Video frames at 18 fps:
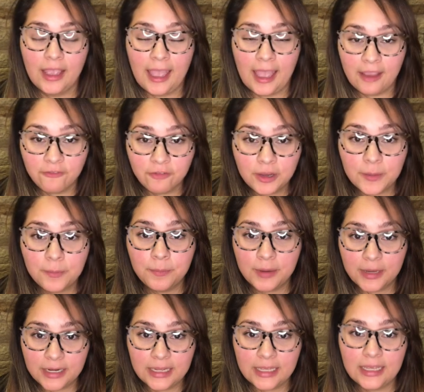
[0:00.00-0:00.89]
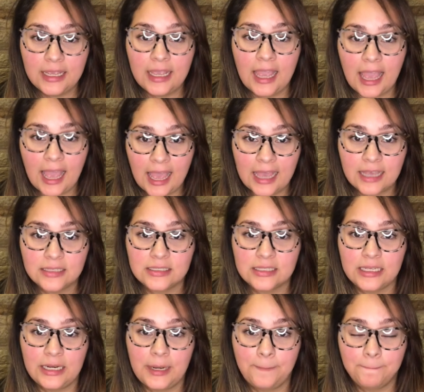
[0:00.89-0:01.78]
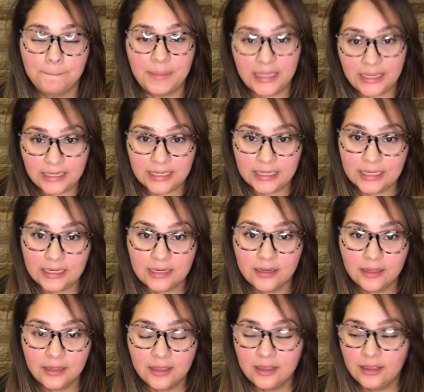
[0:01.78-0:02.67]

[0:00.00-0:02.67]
Everybody has an opinion,